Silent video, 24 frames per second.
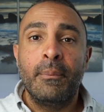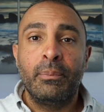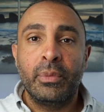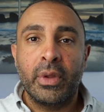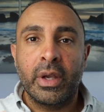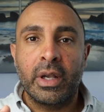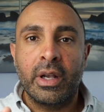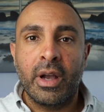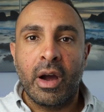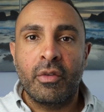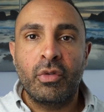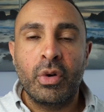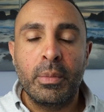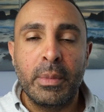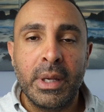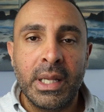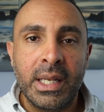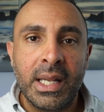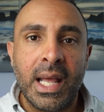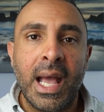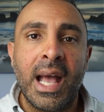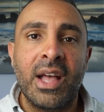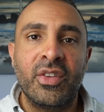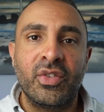The
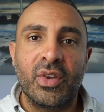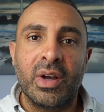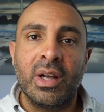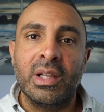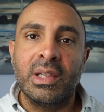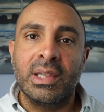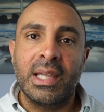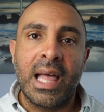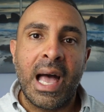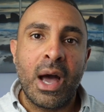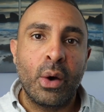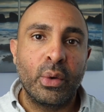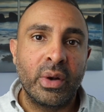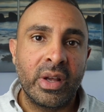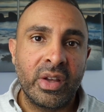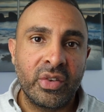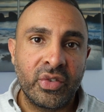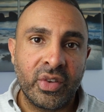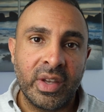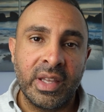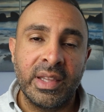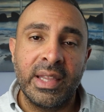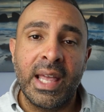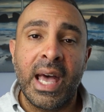government has allowed
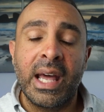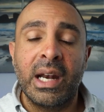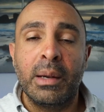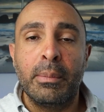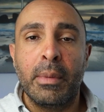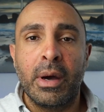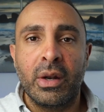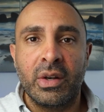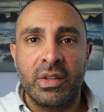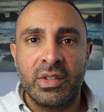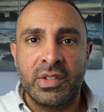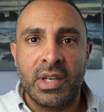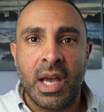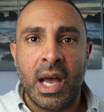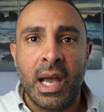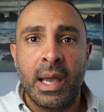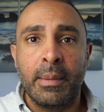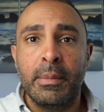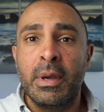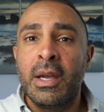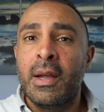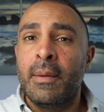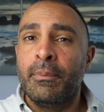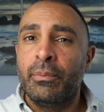us in that amount of
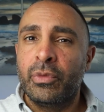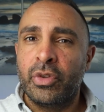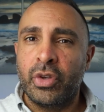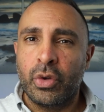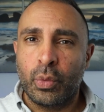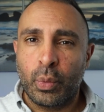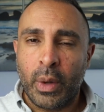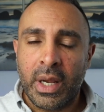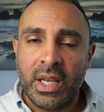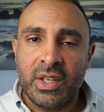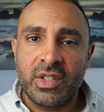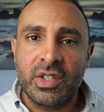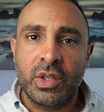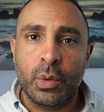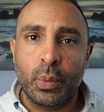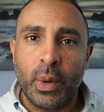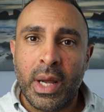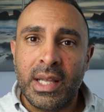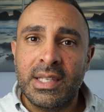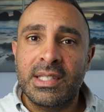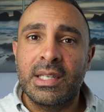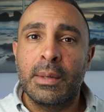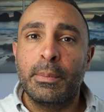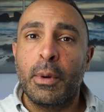time to raise the
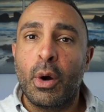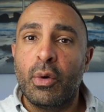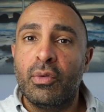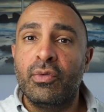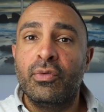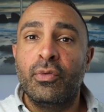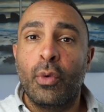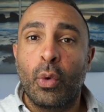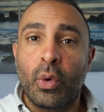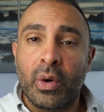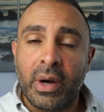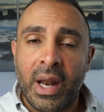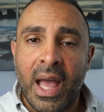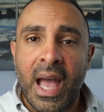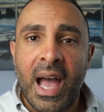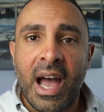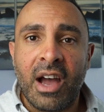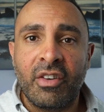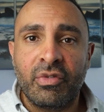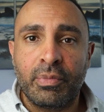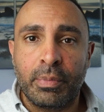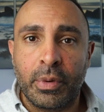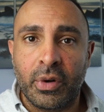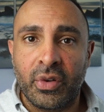rents about
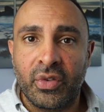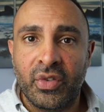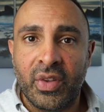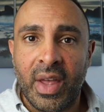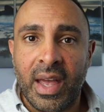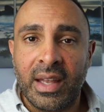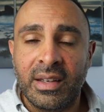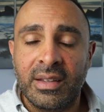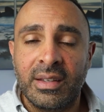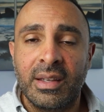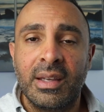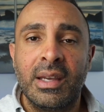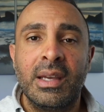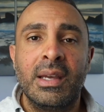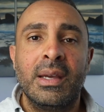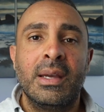4.5%.